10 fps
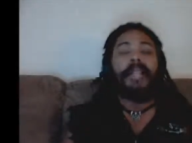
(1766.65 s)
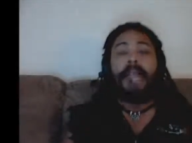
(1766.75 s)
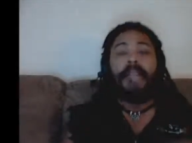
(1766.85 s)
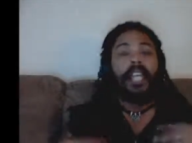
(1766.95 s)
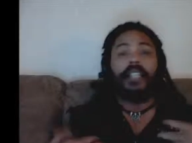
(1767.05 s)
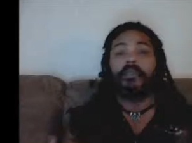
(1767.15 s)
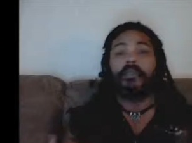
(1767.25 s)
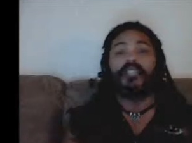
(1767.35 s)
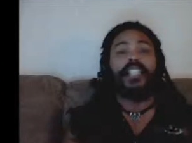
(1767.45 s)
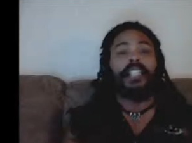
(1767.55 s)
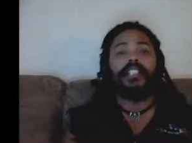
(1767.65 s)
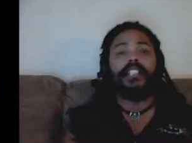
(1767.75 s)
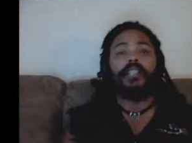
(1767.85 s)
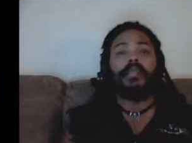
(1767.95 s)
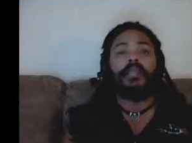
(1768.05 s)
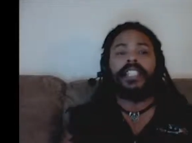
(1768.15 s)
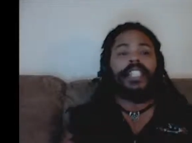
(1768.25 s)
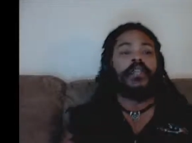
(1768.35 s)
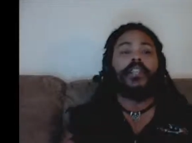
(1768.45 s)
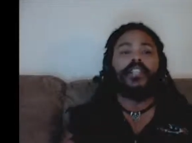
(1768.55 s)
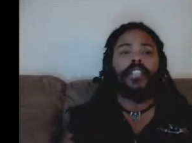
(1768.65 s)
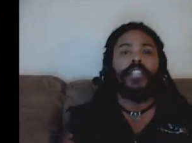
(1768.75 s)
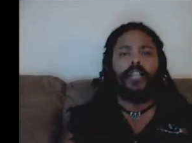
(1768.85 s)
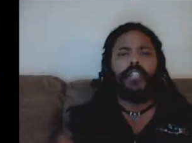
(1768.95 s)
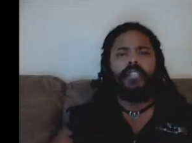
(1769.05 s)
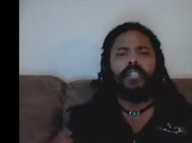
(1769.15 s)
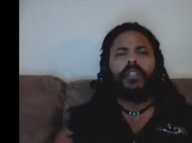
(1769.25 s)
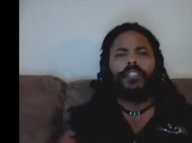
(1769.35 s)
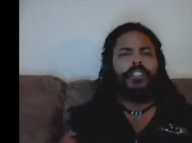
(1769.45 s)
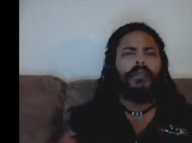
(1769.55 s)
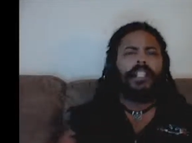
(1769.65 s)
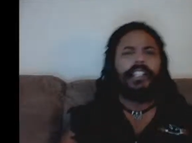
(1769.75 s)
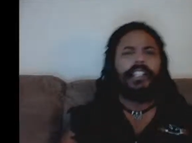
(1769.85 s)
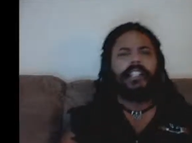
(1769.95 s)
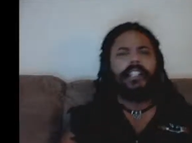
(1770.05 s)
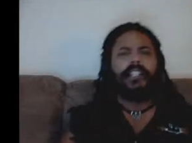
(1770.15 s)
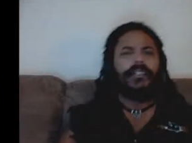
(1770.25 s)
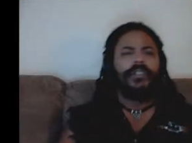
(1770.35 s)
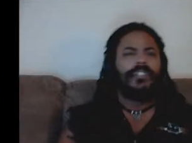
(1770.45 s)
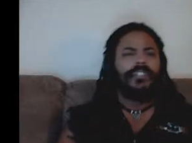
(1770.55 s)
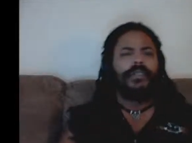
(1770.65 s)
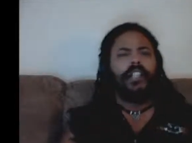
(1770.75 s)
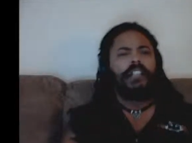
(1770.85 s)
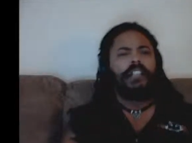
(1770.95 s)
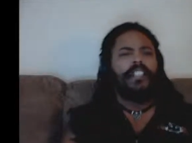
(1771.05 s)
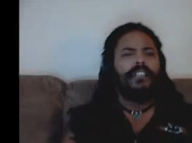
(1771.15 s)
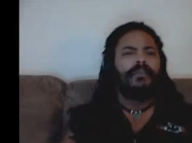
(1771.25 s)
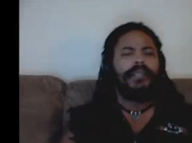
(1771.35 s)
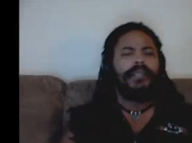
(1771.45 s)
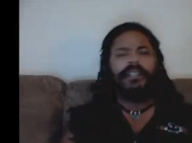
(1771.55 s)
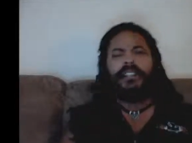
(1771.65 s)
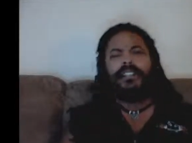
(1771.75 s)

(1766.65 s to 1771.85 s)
But I'm not going to present it to you because I don't want you to think, well, he wants our money. He wants us to follow him.